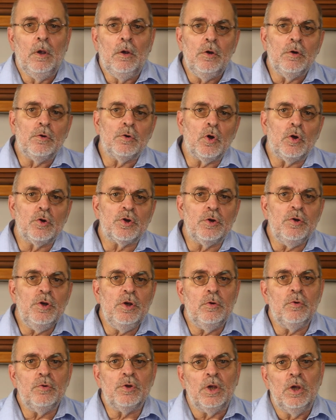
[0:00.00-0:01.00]
You could also
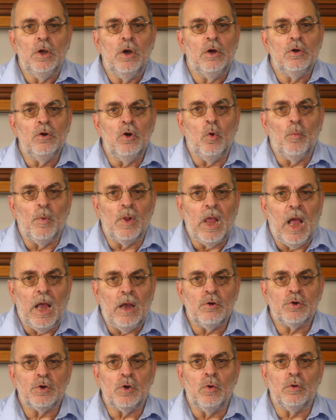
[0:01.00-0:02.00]
use a normal
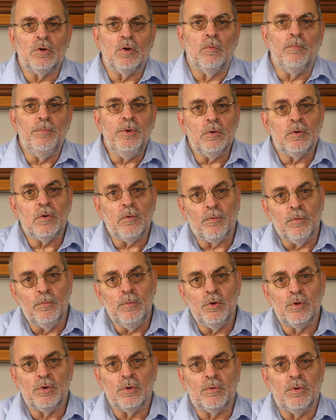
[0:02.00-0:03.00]
household computer for
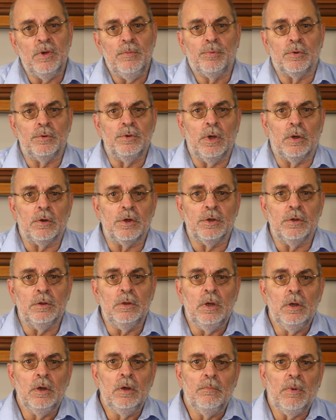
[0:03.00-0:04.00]
music reproduction,
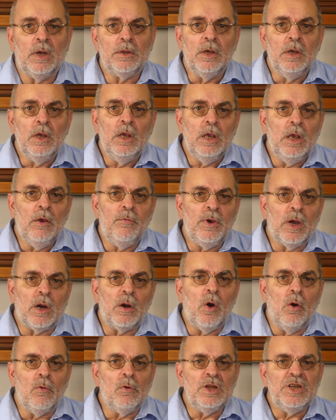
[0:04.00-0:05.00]
but if you
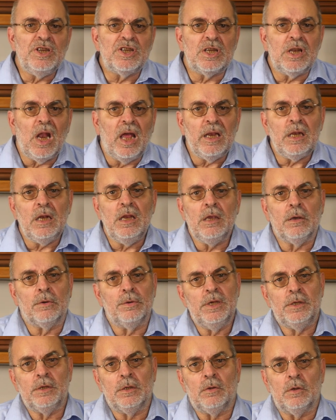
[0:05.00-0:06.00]
are only slightly
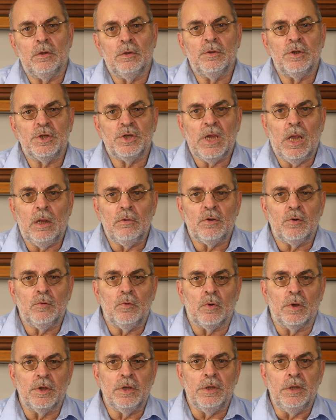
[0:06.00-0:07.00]
critical on the sound
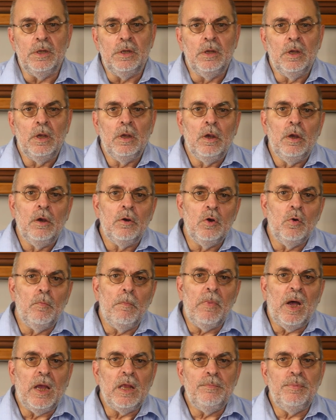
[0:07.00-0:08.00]
quality, you
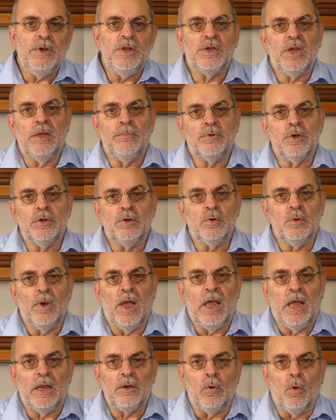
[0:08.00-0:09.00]
might be tempted to
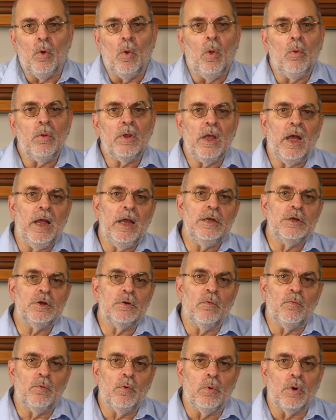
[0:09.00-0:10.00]
add all kinds
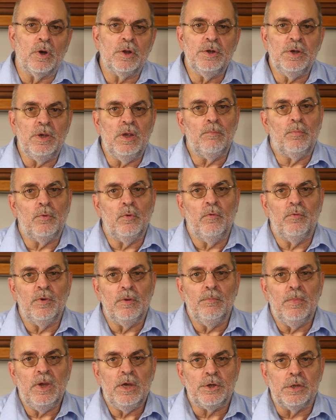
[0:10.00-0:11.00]
of quality
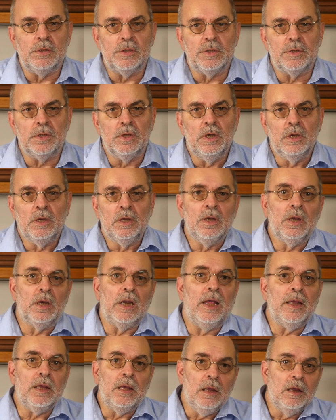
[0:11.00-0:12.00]
improving measures,
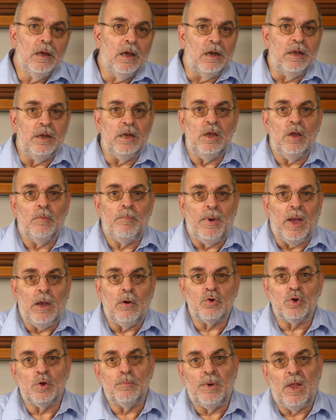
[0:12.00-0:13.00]
like a linear
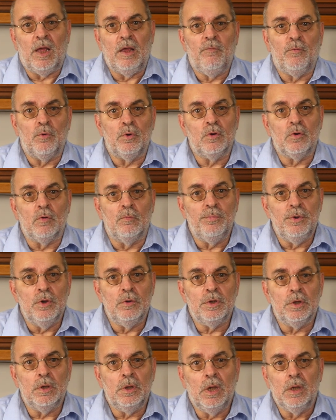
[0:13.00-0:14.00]
power supply for the
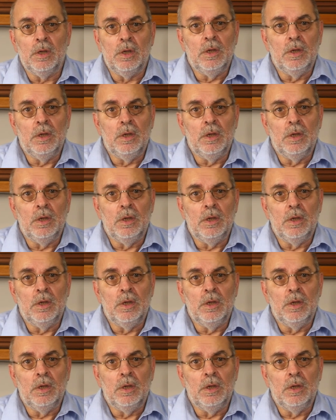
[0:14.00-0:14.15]
computer,